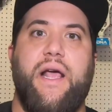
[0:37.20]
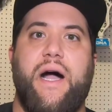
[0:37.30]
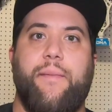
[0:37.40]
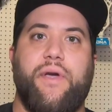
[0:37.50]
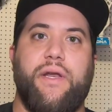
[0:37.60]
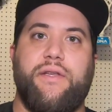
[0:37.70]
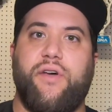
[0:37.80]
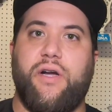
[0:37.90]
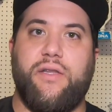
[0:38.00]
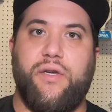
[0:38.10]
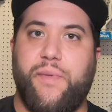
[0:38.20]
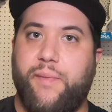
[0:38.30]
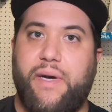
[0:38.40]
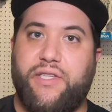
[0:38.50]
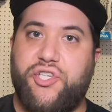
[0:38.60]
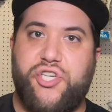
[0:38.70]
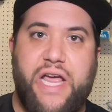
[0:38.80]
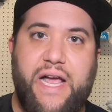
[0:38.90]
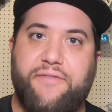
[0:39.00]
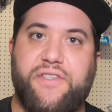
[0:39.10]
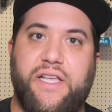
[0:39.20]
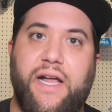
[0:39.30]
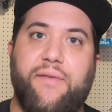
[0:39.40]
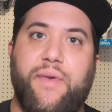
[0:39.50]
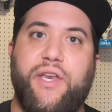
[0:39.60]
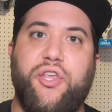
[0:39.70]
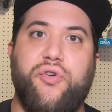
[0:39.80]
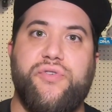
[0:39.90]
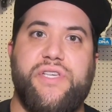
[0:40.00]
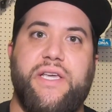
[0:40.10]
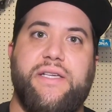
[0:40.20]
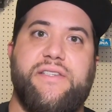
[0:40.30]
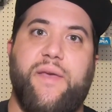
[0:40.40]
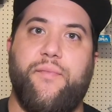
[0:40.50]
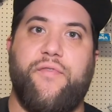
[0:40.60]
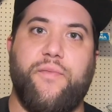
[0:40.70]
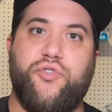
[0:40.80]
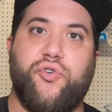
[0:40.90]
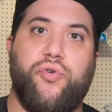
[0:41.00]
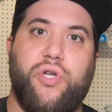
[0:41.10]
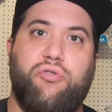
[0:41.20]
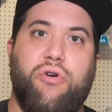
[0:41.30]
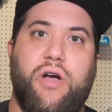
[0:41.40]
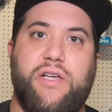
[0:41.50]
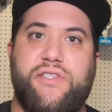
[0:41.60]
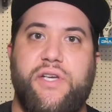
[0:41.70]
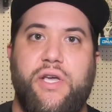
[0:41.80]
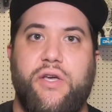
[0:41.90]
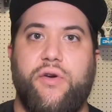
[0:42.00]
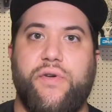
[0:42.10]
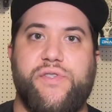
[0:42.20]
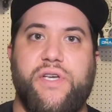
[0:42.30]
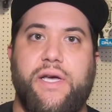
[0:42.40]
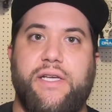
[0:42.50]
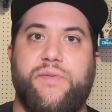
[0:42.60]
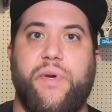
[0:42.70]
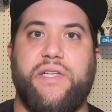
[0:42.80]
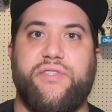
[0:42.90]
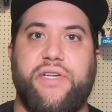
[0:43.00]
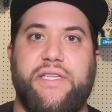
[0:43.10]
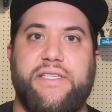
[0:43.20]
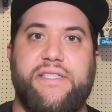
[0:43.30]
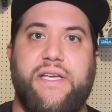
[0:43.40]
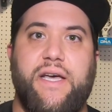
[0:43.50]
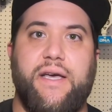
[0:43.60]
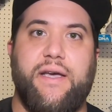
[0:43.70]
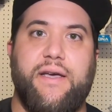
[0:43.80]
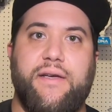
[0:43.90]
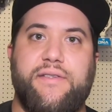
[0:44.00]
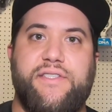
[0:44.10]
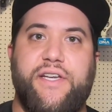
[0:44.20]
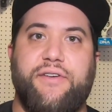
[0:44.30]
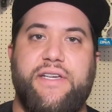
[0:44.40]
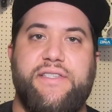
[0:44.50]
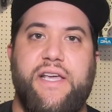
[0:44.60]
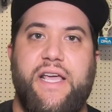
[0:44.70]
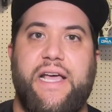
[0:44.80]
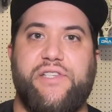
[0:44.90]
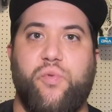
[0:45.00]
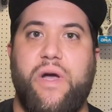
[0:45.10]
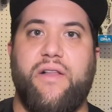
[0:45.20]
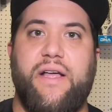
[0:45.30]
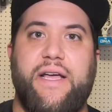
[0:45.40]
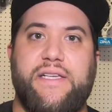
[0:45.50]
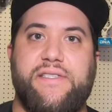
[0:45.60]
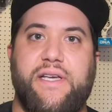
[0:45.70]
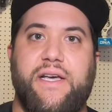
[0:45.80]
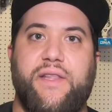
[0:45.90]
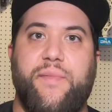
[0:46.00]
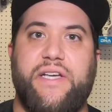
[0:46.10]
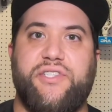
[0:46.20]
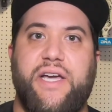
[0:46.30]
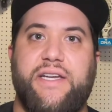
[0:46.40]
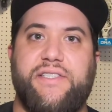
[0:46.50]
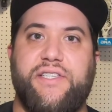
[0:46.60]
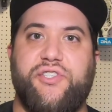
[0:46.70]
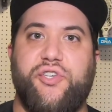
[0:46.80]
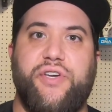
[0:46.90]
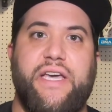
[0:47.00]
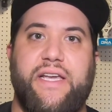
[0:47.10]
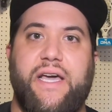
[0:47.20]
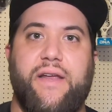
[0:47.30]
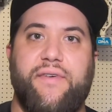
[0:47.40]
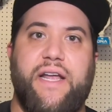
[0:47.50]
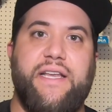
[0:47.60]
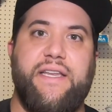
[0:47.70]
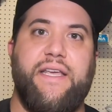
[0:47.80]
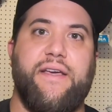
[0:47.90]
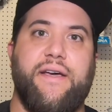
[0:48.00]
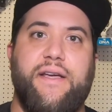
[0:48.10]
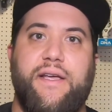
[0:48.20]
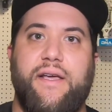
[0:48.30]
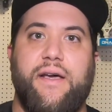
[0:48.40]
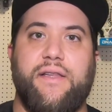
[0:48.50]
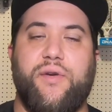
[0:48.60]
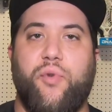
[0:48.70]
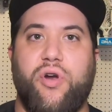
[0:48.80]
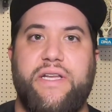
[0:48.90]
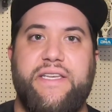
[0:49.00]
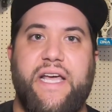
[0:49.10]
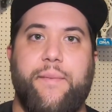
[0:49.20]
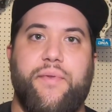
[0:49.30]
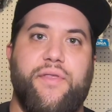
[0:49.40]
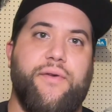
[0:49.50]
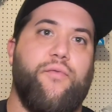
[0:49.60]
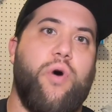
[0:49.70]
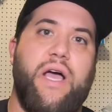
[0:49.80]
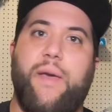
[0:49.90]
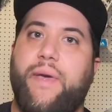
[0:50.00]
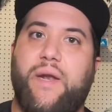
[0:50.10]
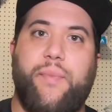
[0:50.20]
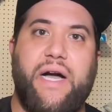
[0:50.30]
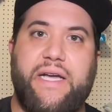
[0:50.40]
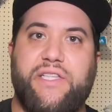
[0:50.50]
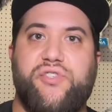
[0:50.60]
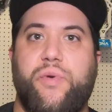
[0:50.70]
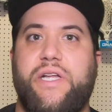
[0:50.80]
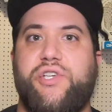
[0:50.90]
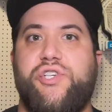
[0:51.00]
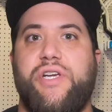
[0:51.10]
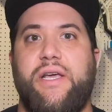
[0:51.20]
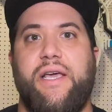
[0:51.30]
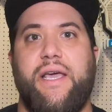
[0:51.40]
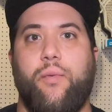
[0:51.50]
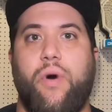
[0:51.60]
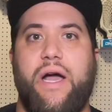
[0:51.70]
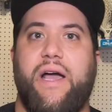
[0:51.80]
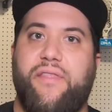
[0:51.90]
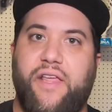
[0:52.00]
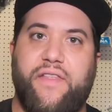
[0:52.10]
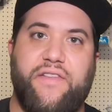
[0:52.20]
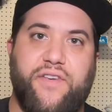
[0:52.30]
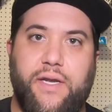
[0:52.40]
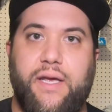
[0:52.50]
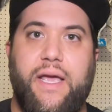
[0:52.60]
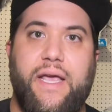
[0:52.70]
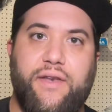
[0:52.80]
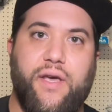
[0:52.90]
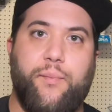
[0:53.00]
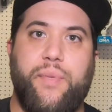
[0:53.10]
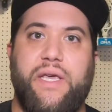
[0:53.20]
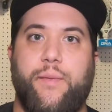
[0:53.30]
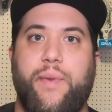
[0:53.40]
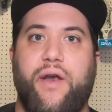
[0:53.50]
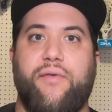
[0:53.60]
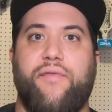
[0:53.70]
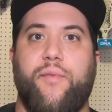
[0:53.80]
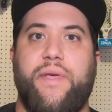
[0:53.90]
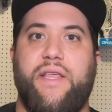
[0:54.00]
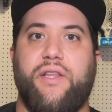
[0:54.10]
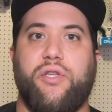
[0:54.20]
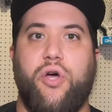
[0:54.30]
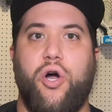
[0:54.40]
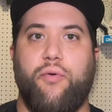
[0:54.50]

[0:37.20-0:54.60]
I'm going to talk a little bit about the shafts that I've been using, sent from True Lacrosse, who is sponsoring this series, as well as the Mesh Dynasty. So you'll get kind of an idea a little more in depth of why I made a pocket switch and why I think that's going to end up being better for me in the long